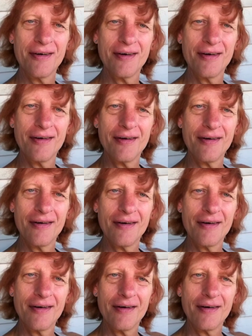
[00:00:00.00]

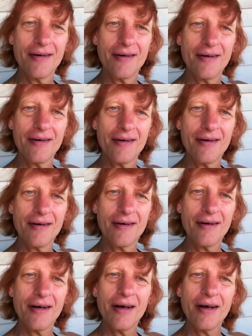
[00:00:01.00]
(no one is talking)